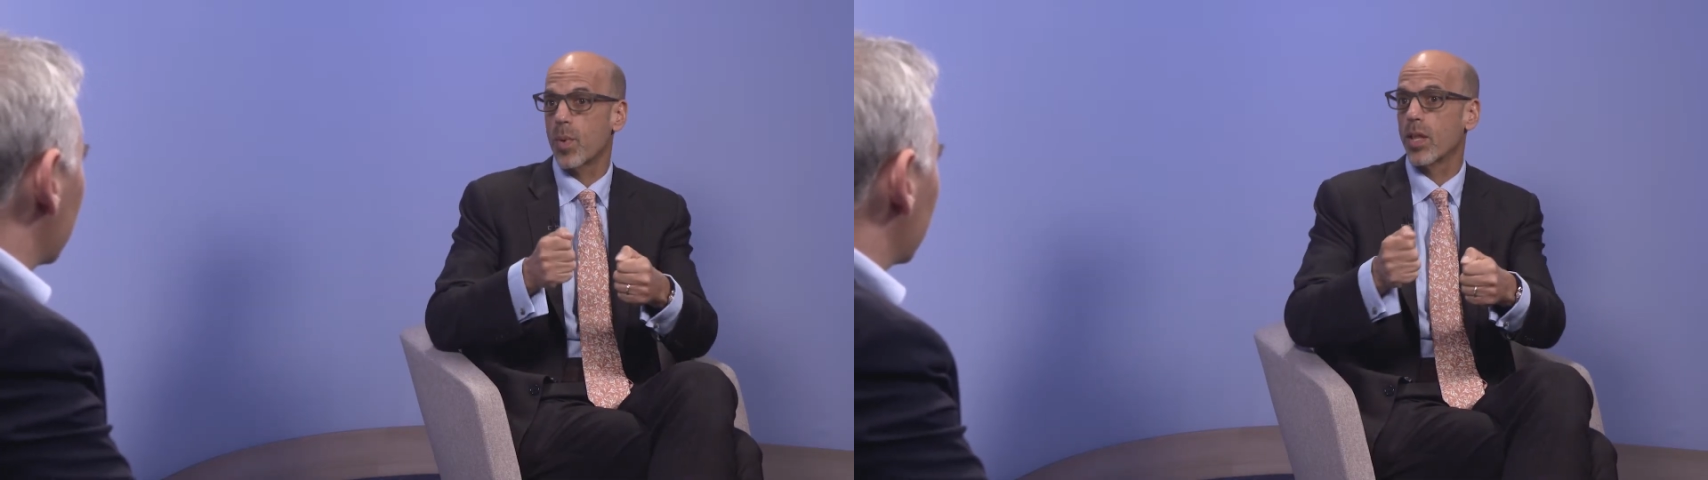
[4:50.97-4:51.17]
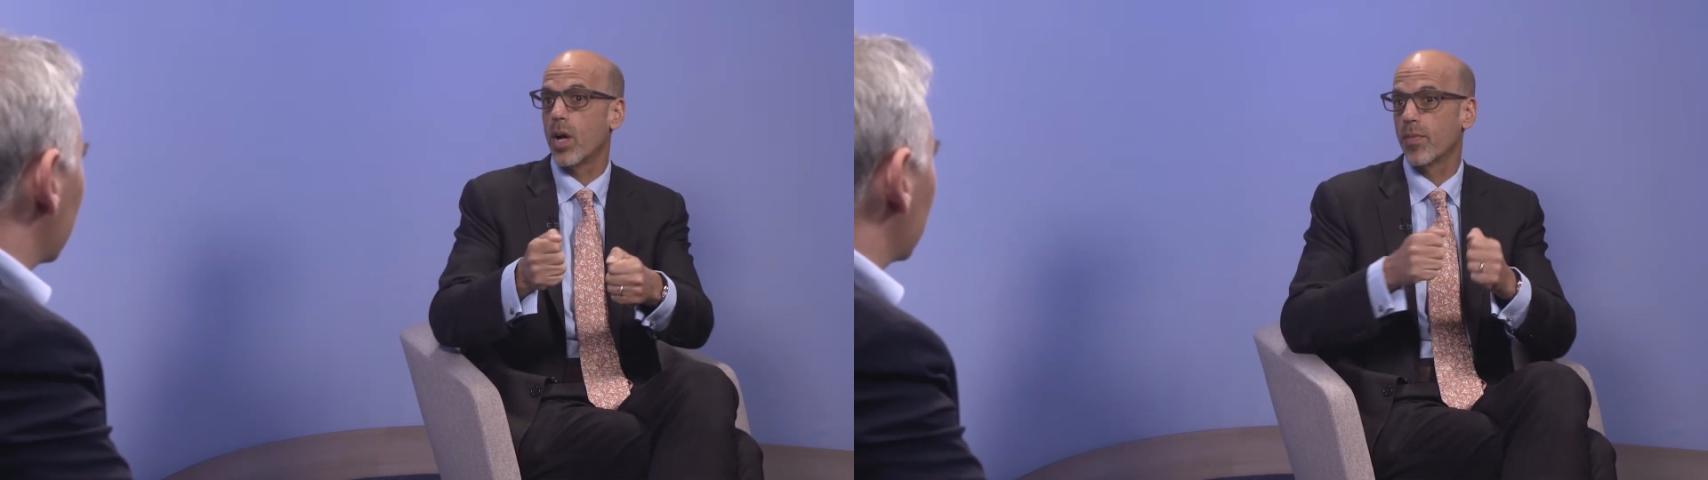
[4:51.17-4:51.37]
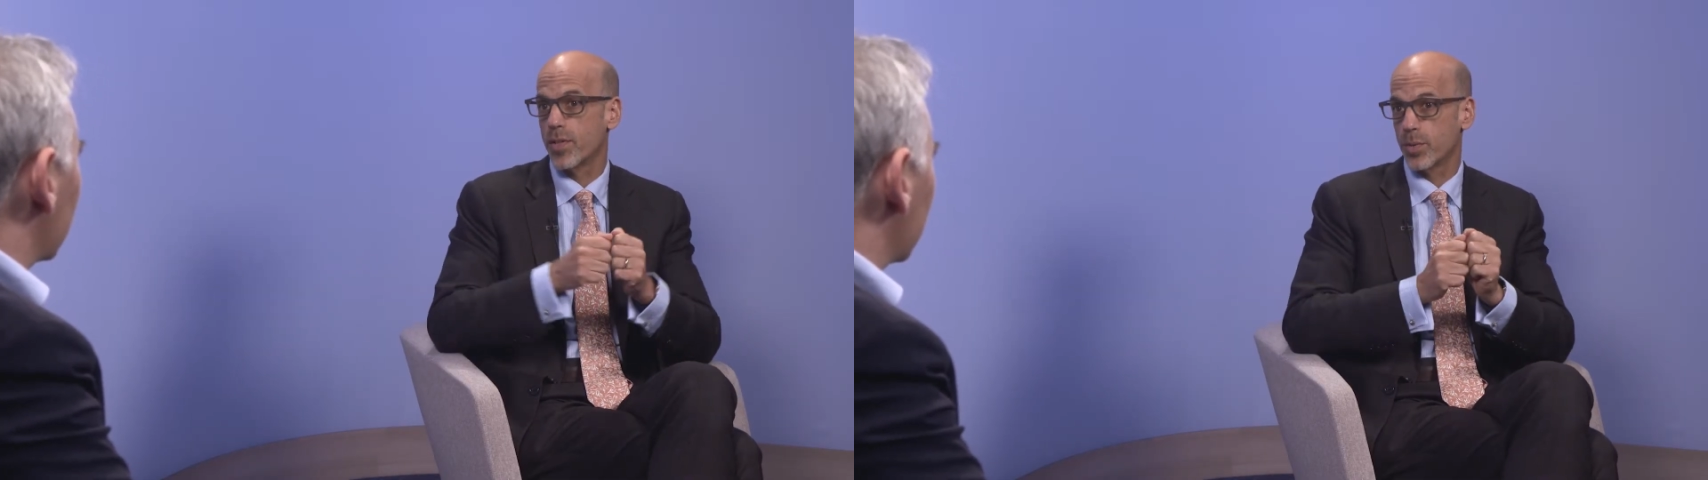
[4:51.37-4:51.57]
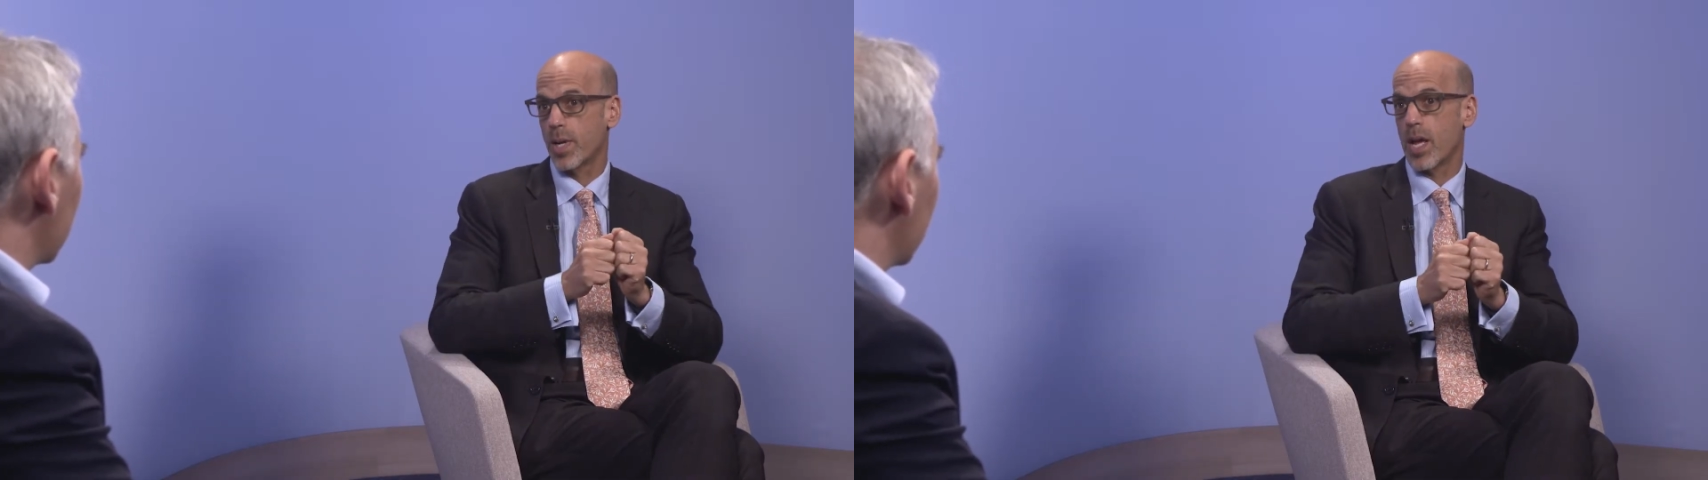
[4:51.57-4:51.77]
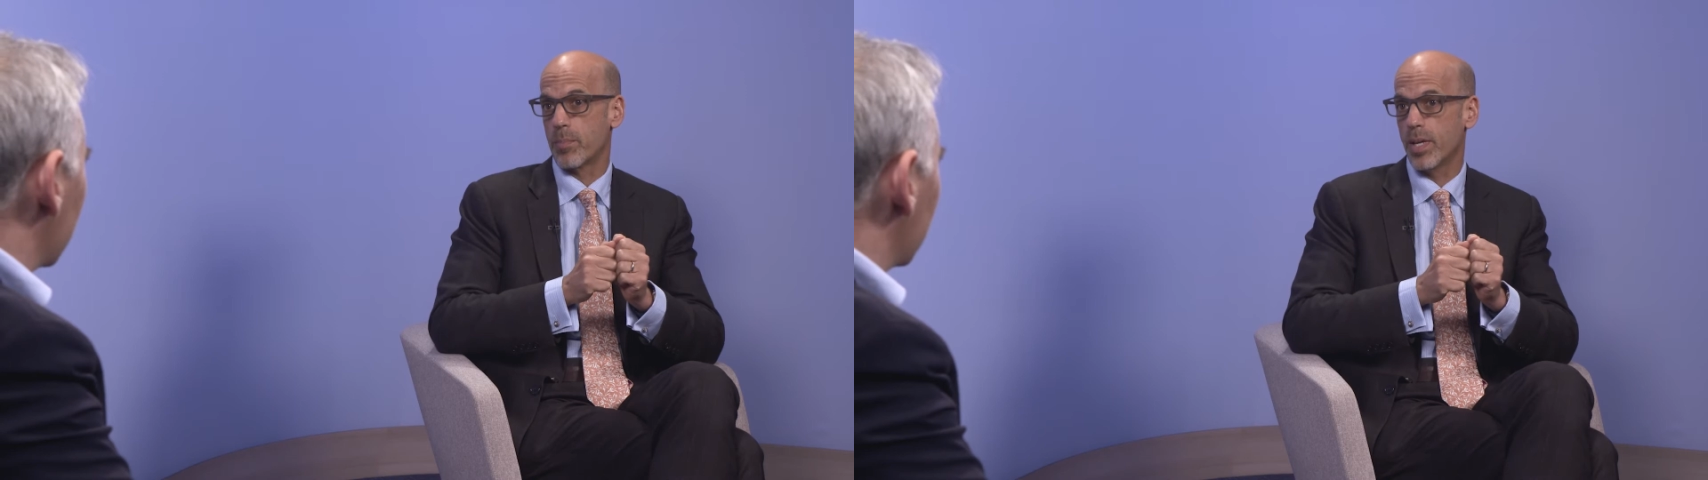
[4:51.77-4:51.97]
well off as you
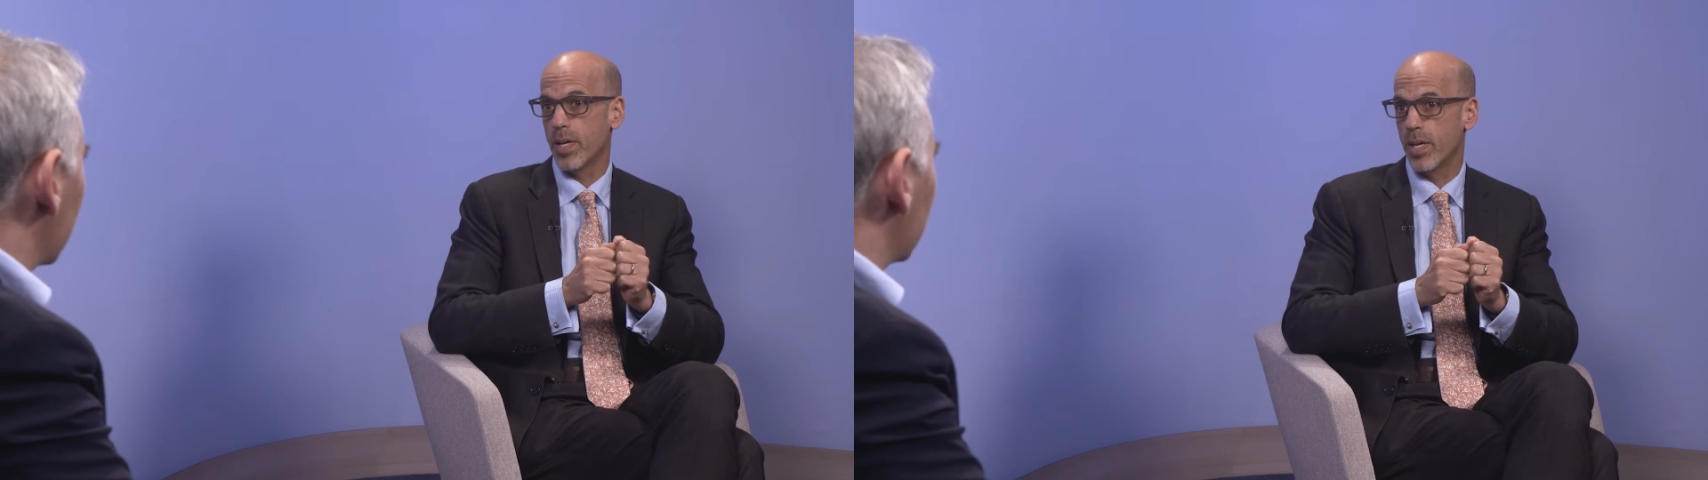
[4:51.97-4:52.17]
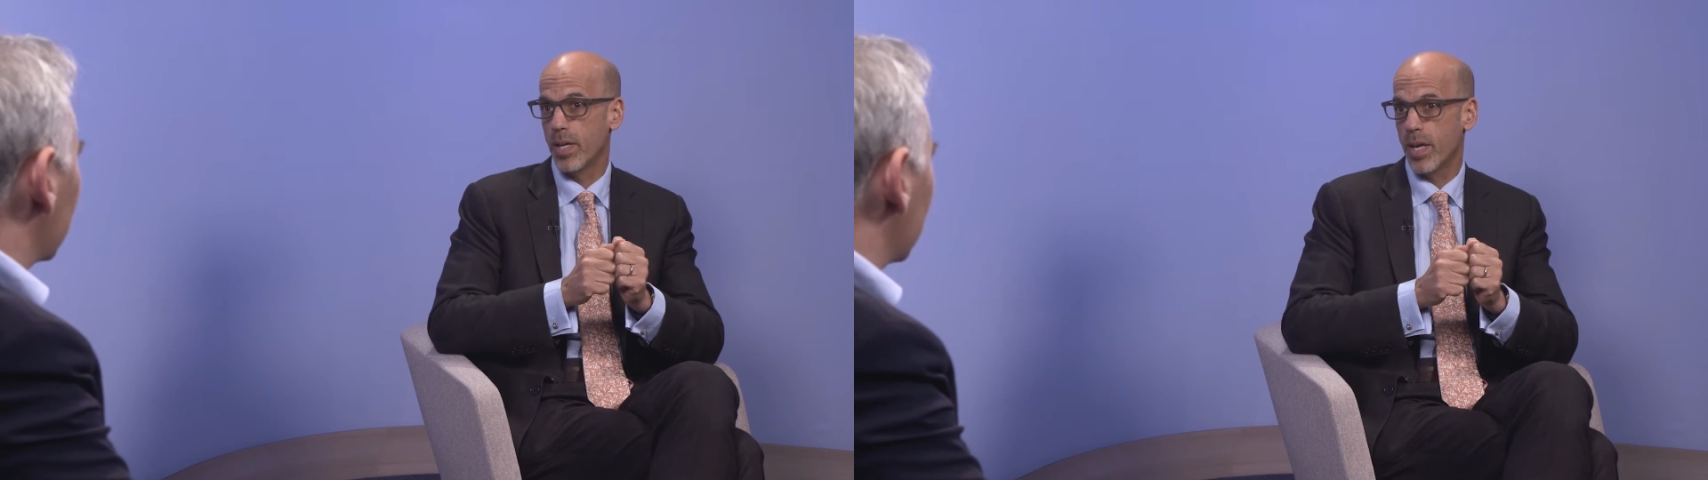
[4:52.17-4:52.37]
can be,